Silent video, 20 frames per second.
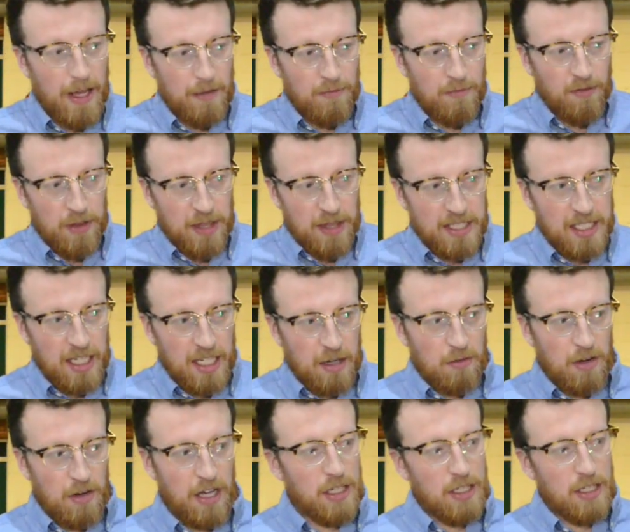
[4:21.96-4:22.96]
For the
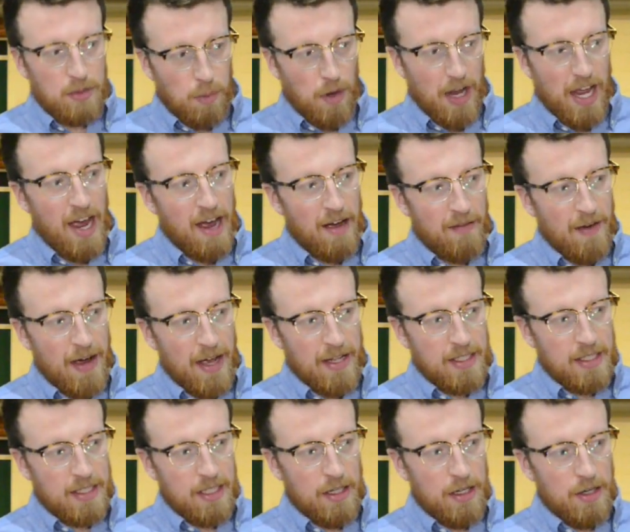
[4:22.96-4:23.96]
second radius, we have
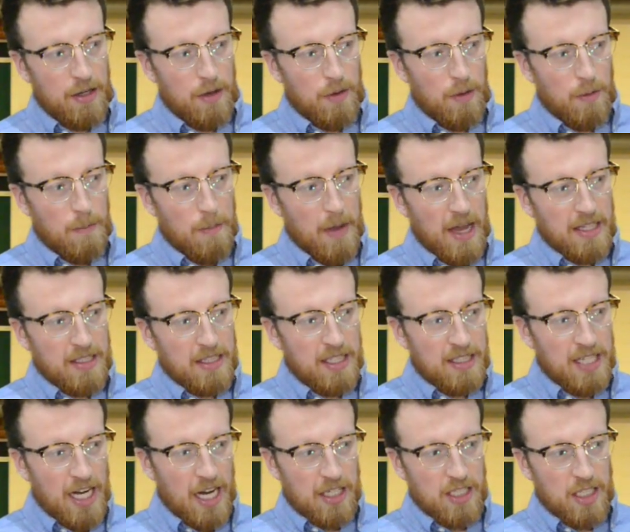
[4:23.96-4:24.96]
had to make
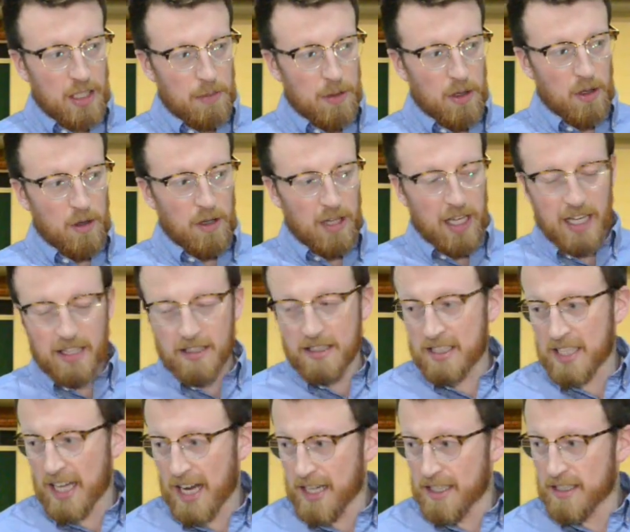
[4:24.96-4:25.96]
detachable
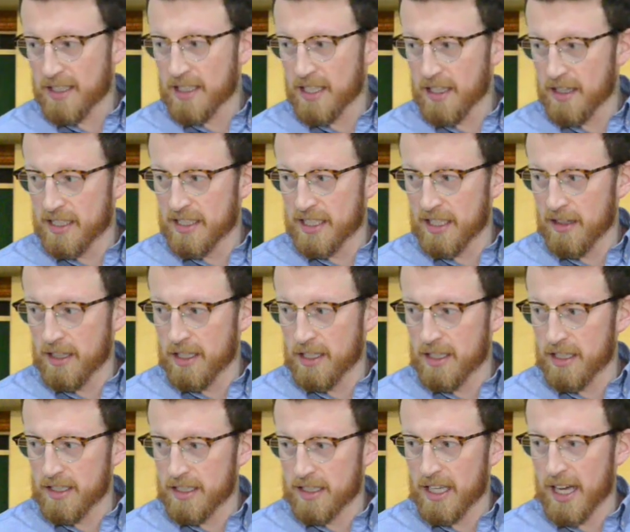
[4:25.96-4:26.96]
insides to the
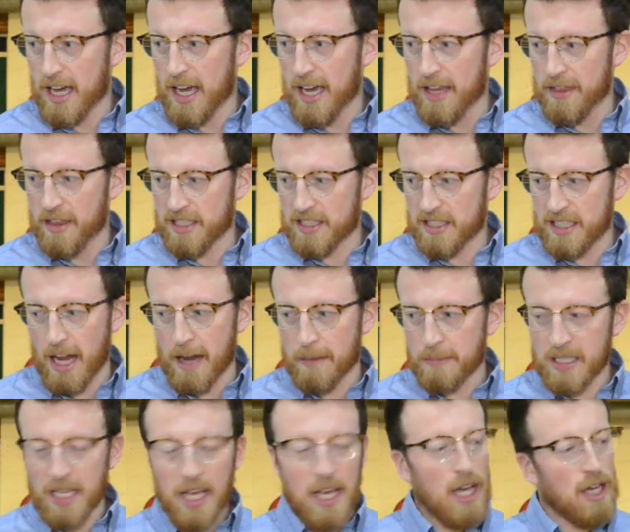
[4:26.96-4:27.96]
cylinders and the
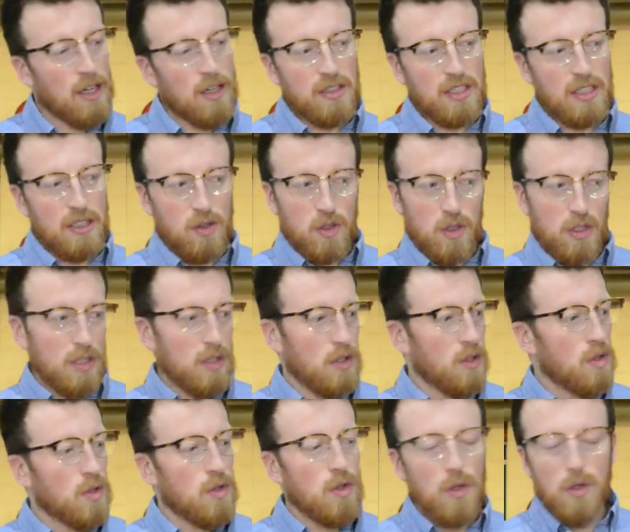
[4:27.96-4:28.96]
steps, because there's just
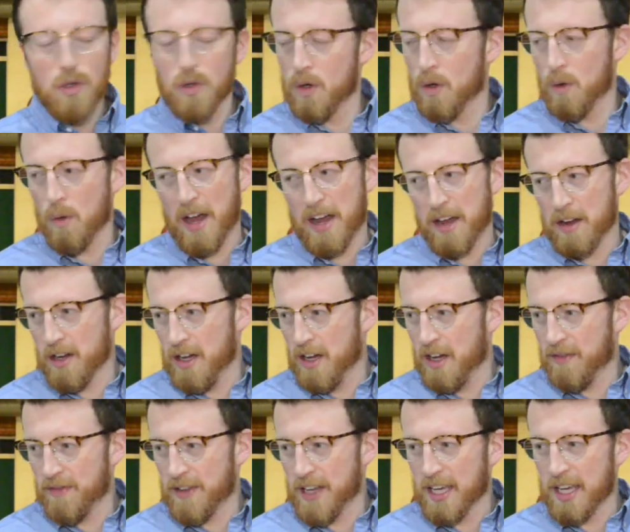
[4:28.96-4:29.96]
no way on
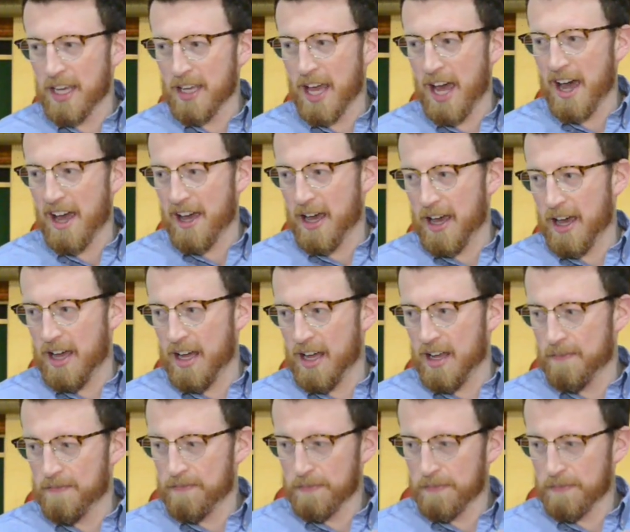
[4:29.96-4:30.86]
earth you can get a